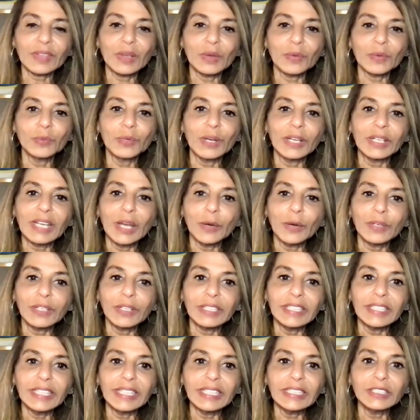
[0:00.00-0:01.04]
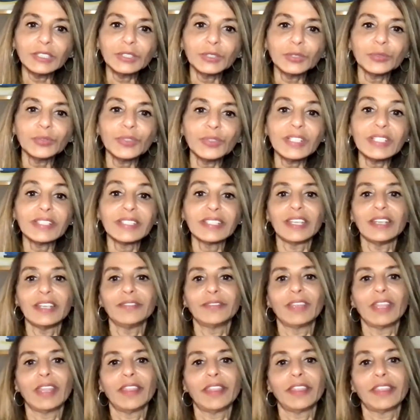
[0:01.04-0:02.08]
when our need to
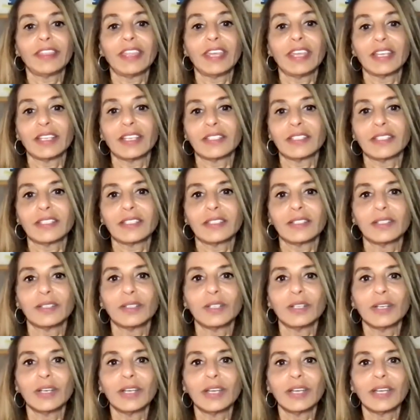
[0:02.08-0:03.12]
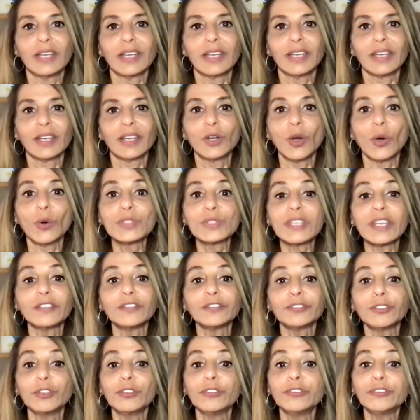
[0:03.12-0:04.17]
receive the things goes
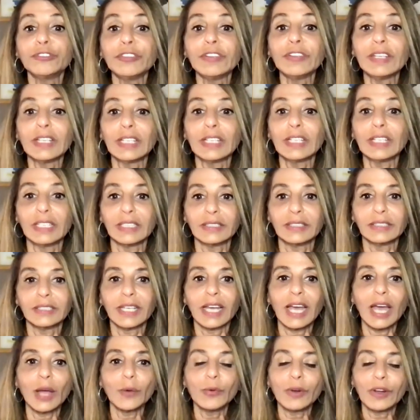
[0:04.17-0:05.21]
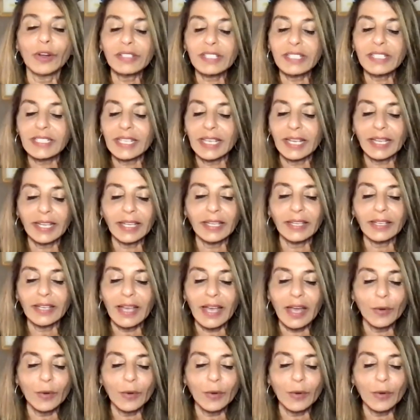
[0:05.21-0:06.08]
unfulfilled, our psyche